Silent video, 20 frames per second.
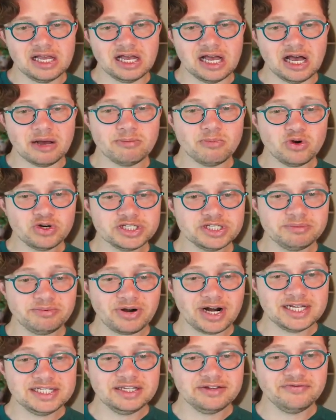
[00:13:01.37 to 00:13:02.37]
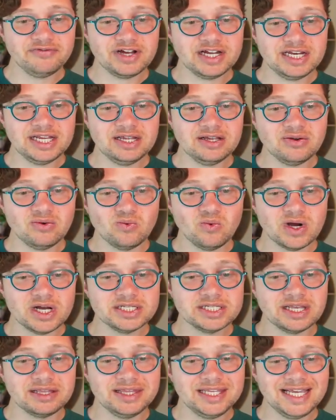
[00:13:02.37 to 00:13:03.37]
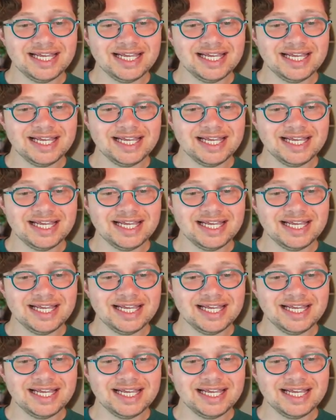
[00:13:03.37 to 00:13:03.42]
A more surprising finding was the